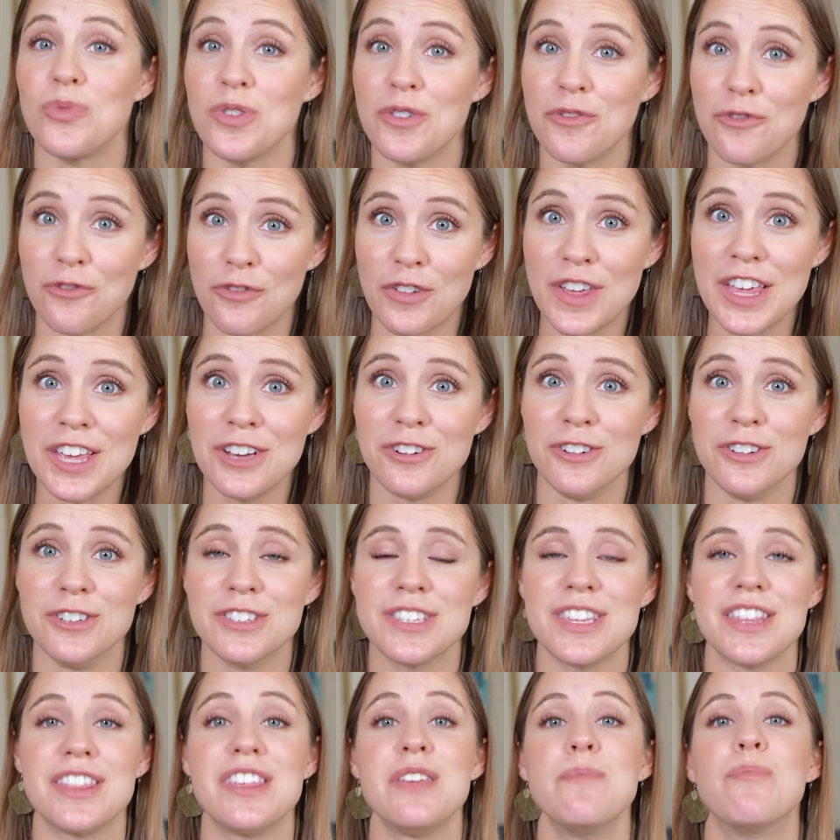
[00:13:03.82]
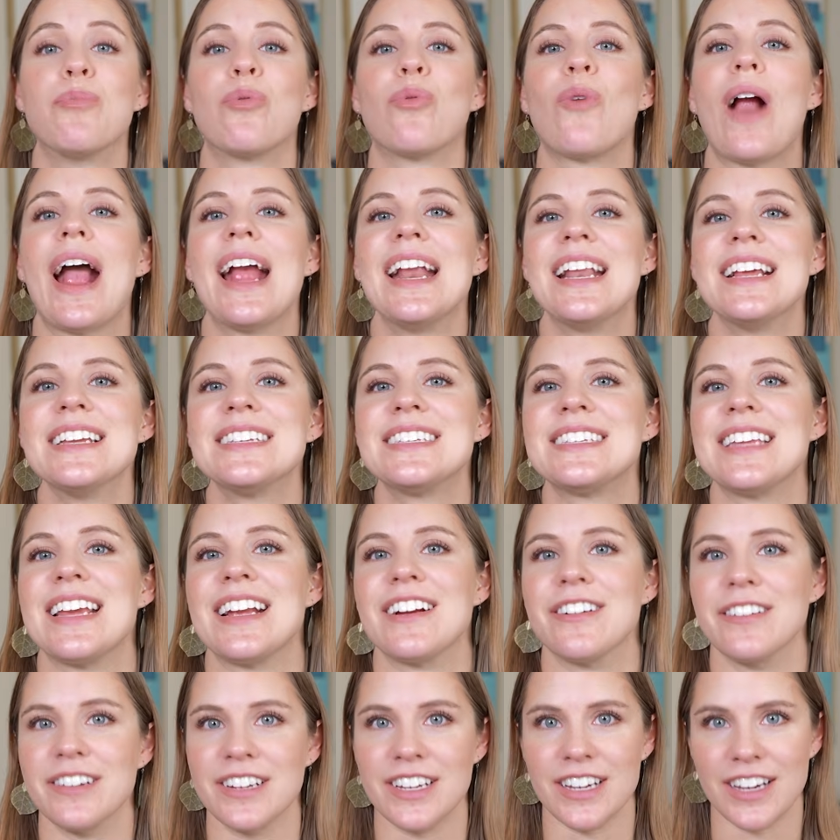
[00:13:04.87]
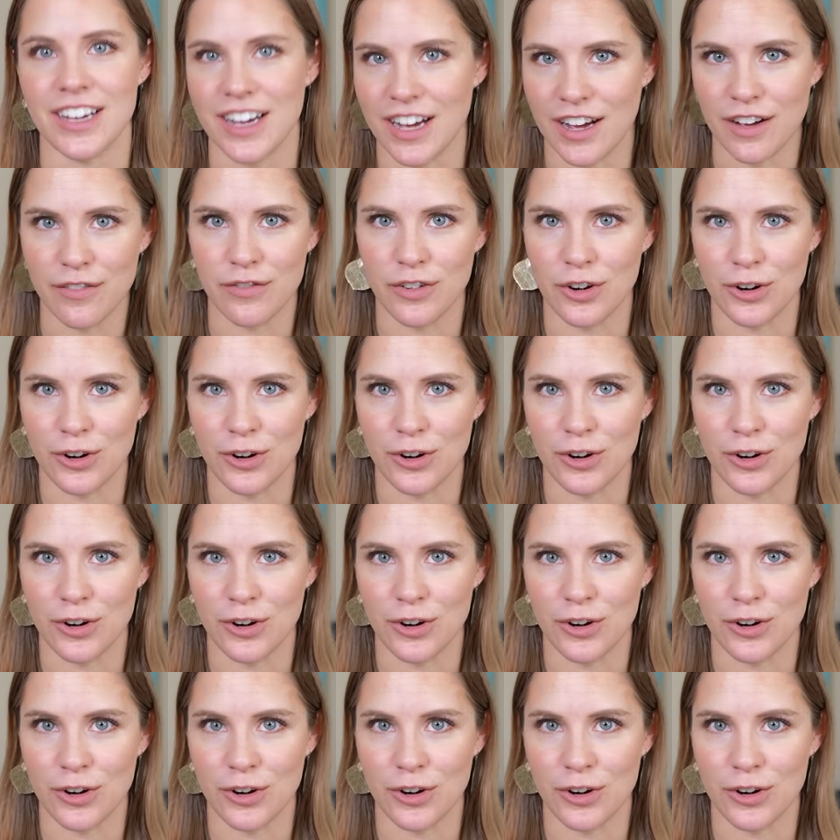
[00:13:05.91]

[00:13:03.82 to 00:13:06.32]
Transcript: reveals the brightest area of